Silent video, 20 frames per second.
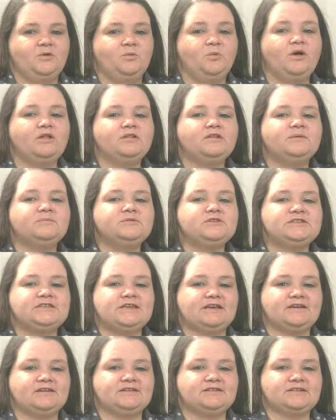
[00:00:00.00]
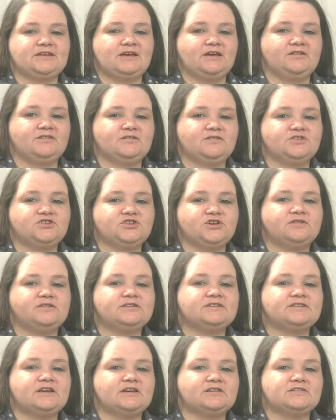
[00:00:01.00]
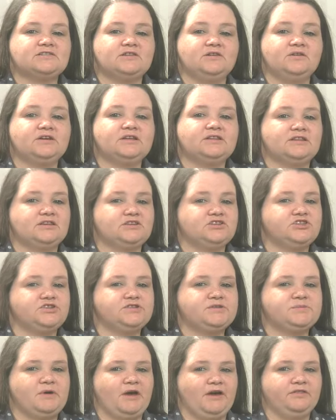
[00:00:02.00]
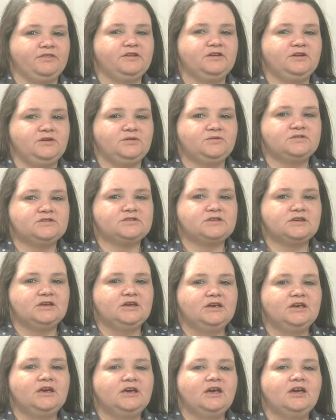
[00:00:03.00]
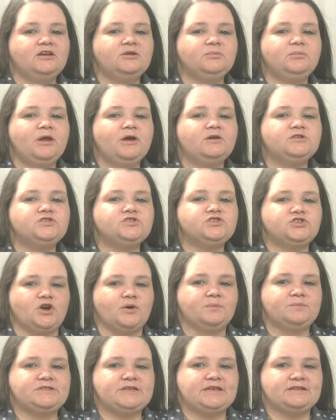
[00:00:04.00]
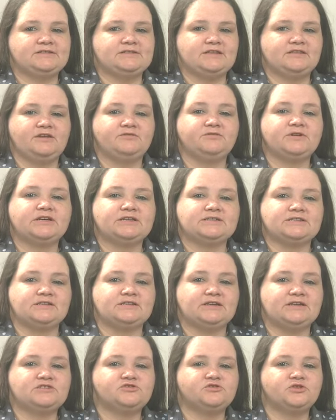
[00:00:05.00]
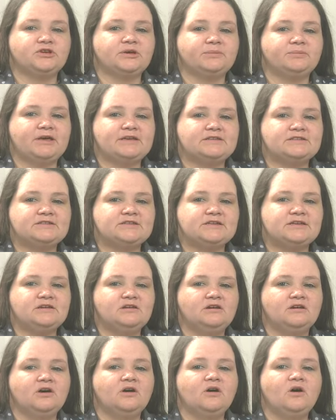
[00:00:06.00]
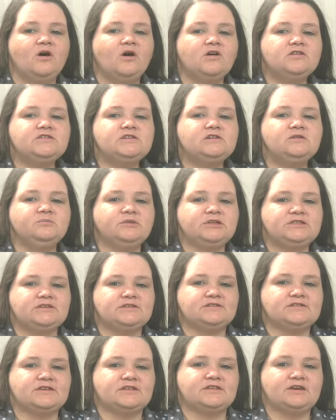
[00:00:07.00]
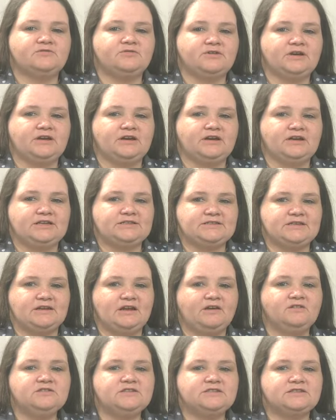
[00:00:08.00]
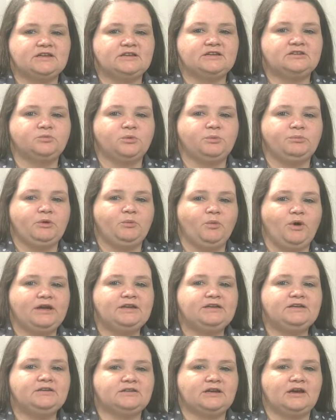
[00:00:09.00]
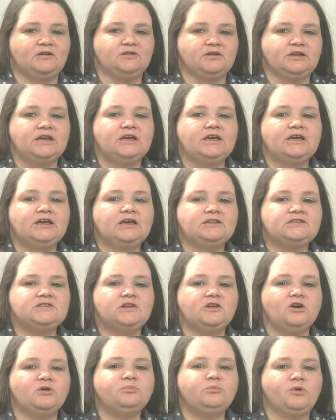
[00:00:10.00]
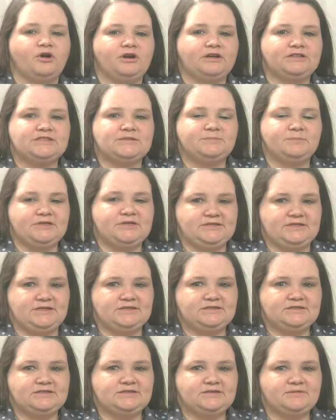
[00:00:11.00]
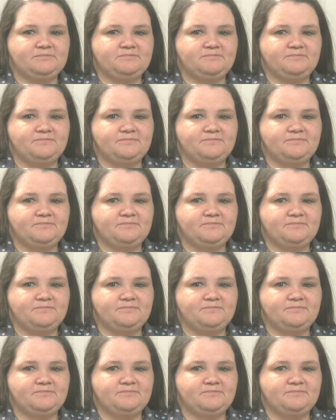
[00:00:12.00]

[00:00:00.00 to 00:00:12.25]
Welcome to Second Take, the show that takes a look at the issues behind the news. In a blow to jobs and South Africa's industrial capacity, ArcelorMittal South Africa has announced that it will be winding down its long products business.